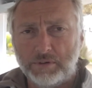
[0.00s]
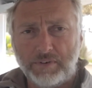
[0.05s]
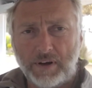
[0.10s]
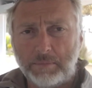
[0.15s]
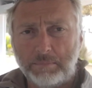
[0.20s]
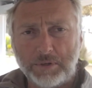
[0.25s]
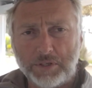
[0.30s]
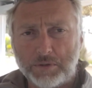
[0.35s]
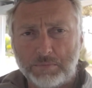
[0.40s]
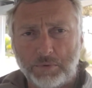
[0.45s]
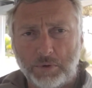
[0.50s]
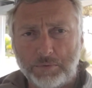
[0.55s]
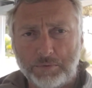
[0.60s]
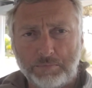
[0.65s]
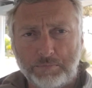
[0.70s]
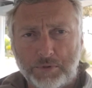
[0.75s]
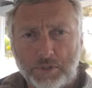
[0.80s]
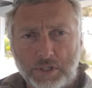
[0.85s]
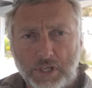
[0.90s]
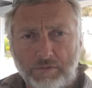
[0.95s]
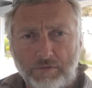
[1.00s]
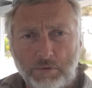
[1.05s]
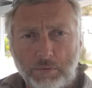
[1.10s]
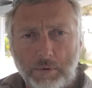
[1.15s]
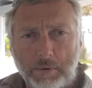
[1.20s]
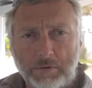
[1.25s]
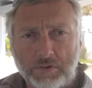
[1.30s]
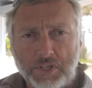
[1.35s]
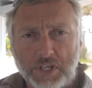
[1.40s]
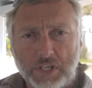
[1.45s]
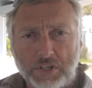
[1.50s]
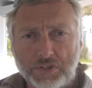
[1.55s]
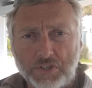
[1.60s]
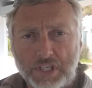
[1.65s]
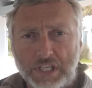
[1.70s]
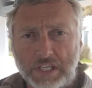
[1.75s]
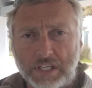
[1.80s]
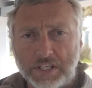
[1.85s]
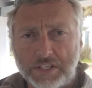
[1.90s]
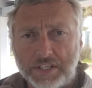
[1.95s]
had bits and bobs, given them a bit of
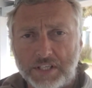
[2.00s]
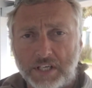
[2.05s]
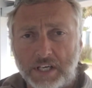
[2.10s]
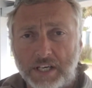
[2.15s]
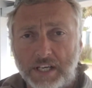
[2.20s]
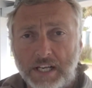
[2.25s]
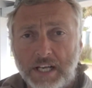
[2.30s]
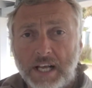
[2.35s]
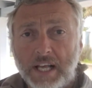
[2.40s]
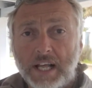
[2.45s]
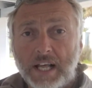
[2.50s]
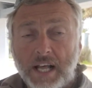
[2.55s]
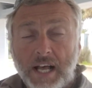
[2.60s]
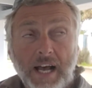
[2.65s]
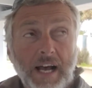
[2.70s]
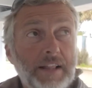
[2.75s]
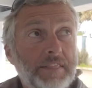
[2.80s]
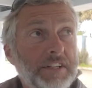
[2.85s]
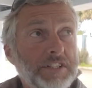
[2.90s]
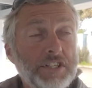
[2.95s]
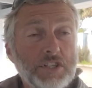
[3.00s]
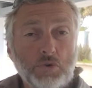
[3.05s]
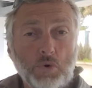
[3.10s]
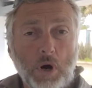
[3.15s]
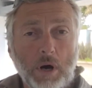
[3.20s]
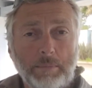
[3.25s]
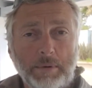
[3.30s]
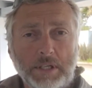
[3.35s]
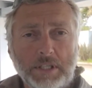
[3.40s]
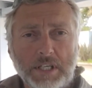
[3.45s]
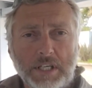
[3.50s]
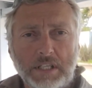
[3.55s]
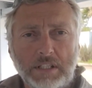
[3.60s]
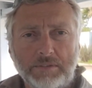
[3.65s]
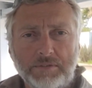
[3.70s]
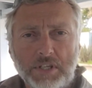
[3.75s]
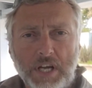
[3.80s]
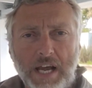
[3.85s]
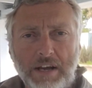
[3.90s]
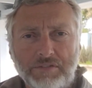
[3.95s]
TLC last night, and this is quite a big
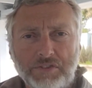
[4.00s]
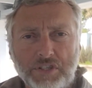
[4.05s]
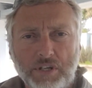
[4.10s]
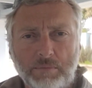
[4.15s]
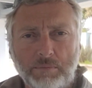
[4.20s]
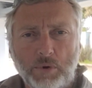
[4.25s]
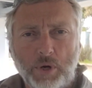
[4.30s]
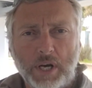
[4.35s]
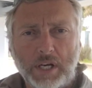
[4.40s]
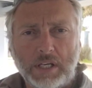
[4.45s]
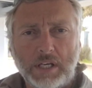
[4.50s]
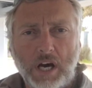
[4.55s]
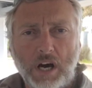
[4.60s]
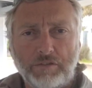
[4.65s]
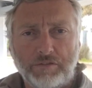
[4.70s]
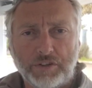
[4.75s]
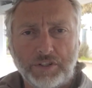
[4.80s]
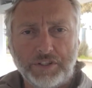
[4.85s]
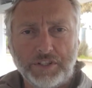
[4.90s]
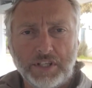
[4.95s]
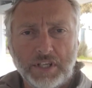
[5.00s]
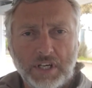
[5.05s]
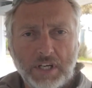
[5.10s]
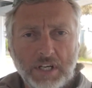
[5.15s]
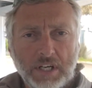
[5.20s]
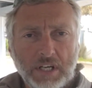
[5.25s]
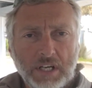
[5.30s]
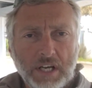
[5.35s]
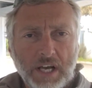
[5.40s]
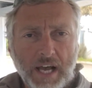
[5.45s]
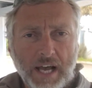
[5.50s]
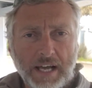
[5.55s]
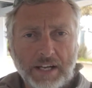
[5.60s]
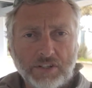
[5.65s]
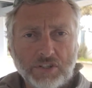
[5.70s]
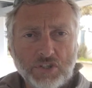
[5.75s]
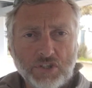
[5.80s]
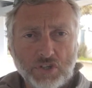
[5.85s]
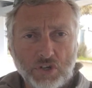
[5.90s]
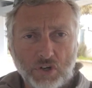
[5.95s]
deal to have somewhere covered
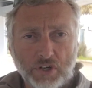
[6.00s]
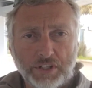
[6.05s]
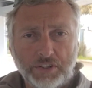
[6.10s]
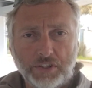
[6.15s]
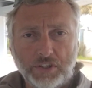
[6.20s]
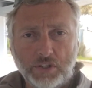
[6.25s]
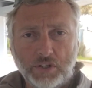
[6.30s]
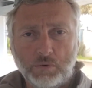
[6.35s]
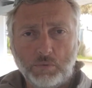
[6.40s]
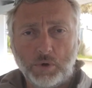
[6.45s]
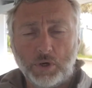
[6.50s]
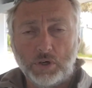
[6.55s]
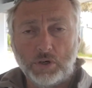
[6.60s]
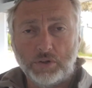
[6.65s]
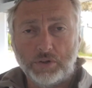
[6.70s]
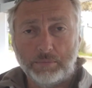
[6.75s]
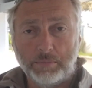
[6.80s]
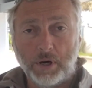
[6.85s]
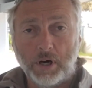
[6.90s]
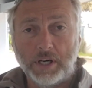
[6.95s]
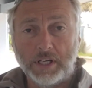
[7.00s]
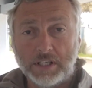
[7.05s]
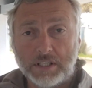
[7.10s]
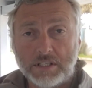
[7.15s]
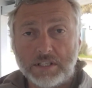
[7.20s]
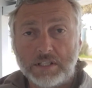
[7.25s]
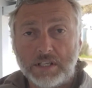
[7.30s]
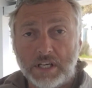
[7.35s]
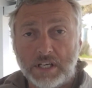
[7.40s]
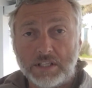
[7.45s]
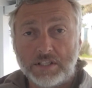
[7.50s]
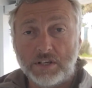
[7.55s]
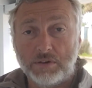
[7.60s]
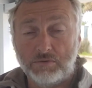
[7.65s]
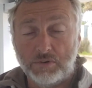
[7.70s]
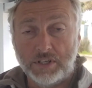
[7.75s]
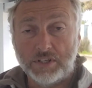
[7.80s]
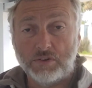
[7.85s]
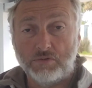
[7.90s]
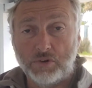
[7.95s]
and solid that you can work on the bikes is
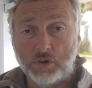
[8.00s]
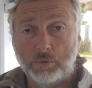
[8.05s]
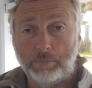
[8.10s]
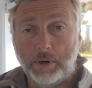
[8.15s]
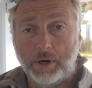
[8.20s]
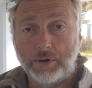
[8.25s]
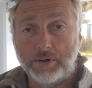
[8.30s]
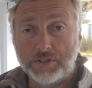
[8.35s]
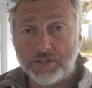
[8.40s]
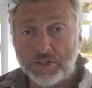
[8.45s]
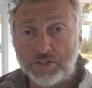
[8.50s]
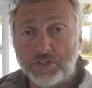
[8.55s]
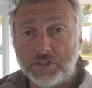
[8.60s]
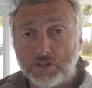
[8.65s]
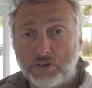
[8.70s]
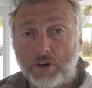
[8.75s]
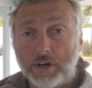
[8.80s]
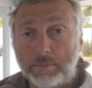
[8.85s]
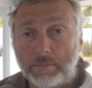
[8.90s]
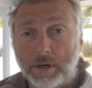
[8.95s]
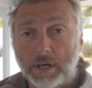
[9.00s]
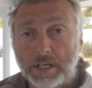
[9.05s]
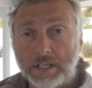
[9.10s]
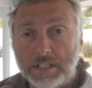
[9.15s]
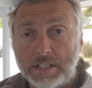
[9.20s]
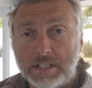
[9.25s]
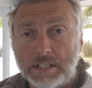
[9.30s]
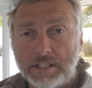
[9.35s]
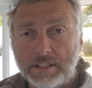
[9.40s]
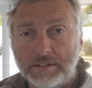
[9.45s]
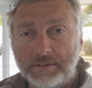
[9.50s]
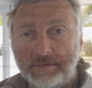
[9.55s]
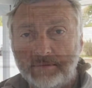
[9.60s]
a real bonus. This is a great place.